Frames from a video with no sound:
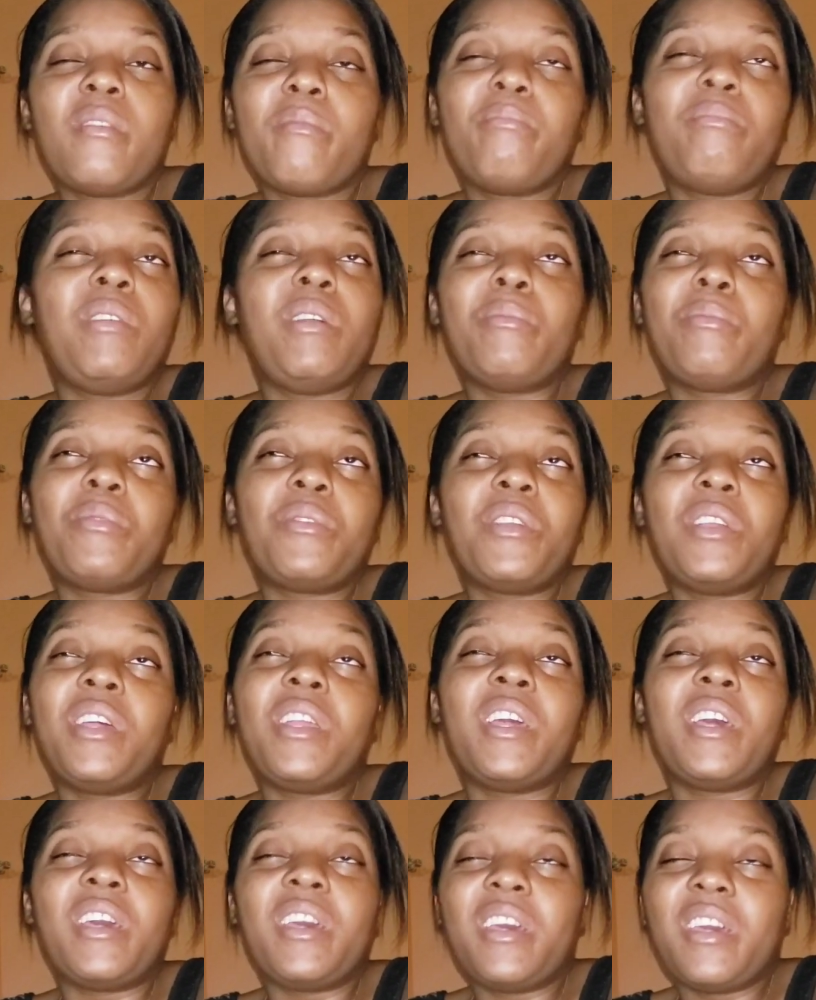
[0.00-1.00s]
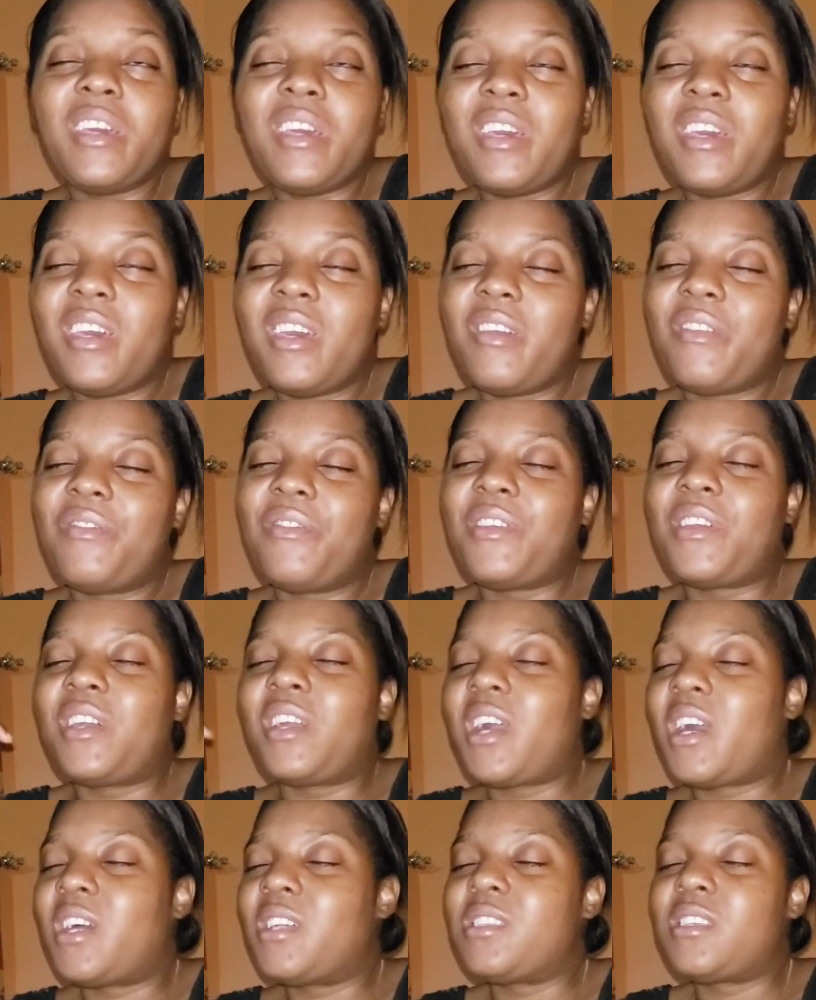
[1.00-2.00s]
people did it, to
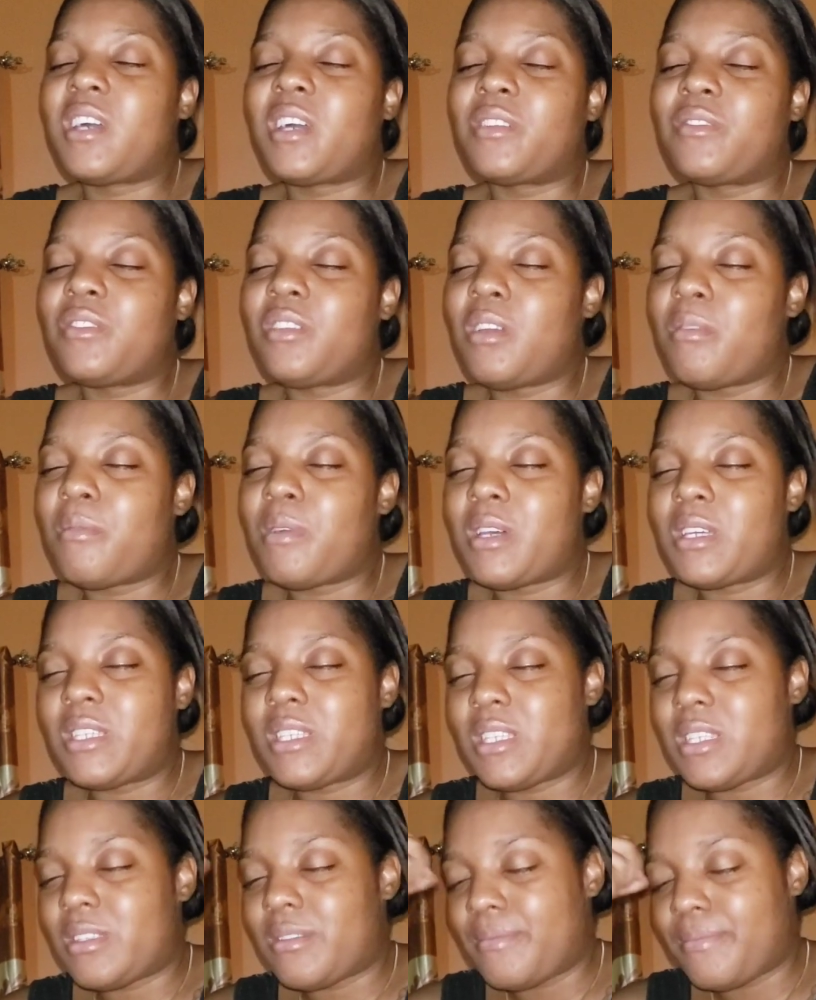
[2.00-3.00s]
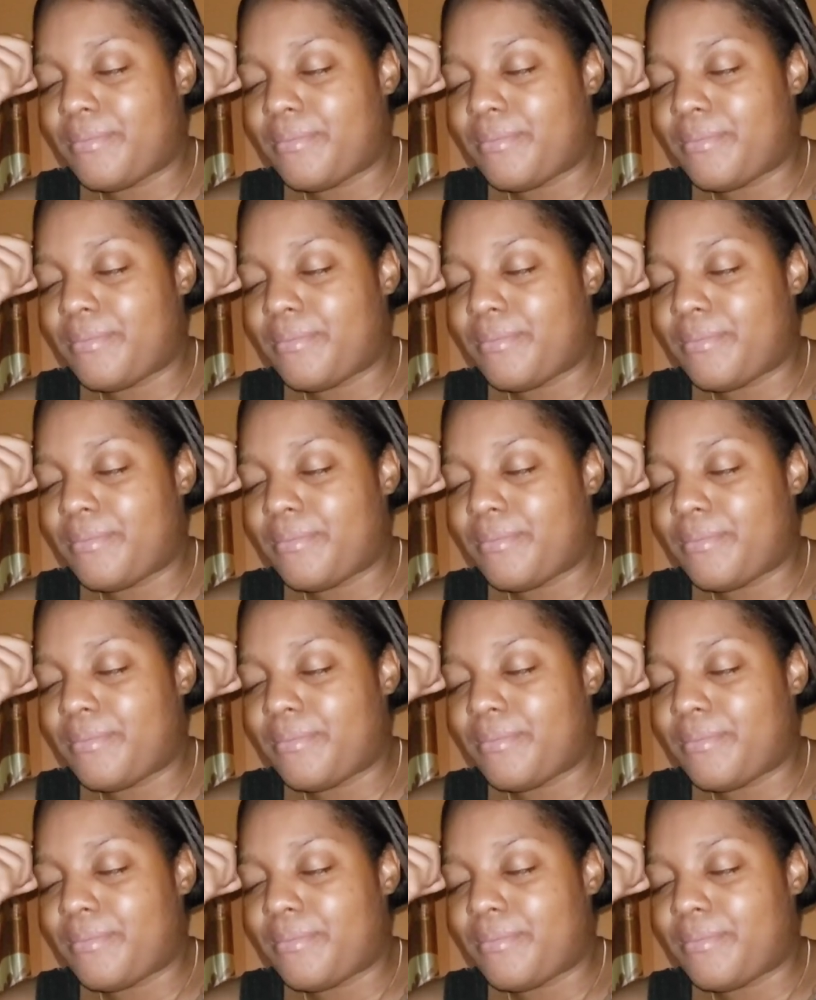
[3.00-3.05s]
contact them and say.